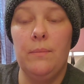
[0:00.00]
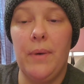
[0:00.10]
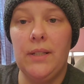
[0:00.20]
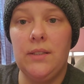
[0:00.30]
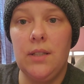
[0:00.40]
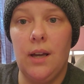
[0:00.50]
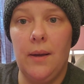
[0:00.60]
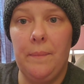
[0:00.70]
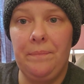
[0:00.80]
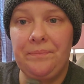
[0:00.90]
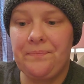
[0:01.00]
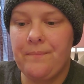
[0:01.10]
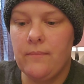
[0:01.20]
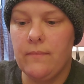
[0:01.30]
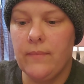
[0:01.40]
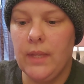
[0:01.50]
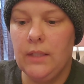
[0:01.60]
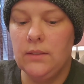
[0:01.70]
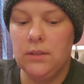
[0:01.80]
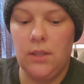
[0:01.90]
But
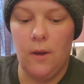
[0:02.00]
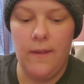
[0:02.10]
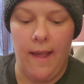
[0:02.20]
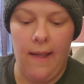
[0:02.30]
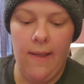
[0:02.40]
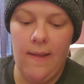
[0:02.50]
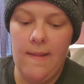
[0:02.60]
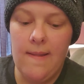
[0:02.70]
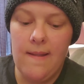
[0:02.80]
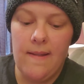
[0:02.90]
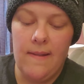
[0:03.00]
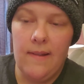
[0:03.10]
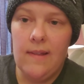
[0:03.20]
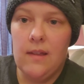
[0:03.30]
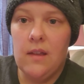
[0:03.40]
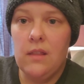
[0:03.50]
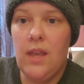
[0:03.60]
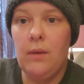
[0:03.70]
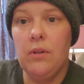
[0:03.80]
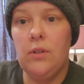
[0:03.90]
so yeah,
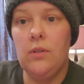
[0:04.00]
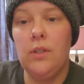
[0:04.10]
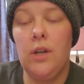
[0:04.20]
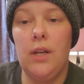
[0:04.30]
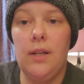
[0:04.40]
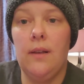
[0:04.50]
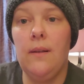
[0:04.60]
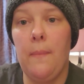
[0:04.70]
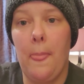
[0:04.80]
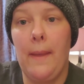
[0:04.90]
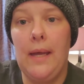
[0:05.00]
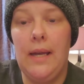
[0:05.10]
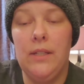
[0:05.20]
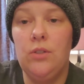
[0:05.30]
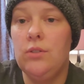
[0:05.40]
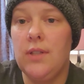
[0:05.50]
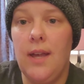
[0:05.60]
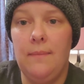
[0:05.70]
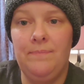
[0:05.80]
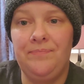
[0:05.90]
they were doing good. I used
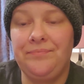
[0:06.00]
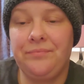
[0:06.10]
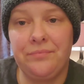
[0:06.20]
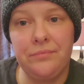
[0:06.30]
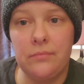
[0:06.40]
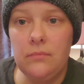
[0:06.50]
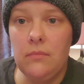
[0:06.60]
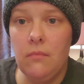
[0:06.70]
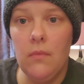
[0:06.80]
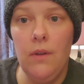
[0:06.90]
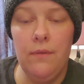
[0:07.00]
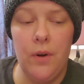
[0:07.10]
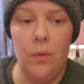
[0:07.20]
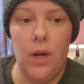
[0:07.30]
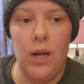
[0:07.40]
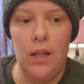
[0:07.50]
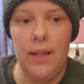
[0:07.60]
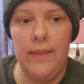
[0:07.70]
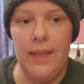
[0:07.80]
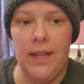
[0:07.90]
them for a while,
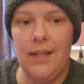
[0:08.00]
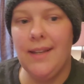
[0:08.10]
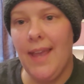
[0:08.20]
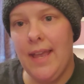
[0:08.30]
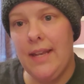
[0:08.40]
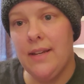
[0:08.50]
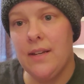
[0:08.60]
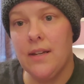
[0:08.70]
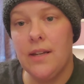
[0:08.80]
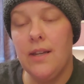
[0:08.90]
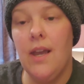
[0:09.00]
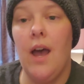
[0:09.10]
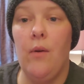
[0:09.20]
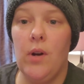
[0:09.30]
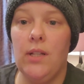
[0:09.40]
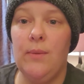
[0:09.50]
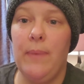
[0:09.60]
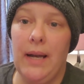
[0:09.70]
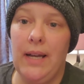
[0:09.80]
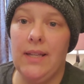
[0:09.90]
and then again I wanted to
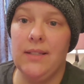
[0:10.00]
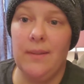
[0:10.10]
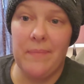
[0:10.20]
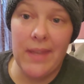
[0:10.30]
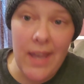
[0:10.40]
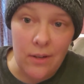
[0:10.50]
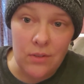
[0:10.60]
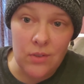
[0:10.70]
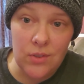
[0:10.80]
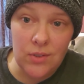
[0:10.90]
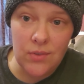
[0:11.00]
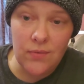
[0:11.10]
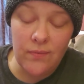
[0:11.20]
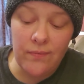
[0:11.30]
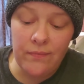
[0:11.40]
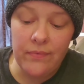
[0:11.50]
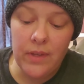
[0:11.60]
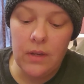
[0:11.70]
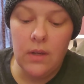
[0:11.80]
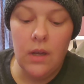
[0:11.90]
buy something else.
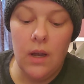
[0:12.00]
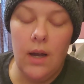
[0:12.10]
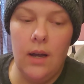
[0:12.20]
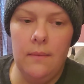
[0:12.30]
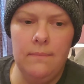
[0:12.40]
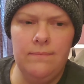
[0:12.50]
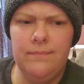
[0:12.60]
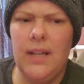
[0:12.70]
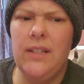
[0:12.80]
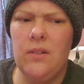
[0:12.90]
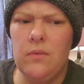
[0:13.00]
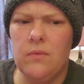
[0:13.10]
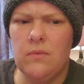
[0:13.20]
I don't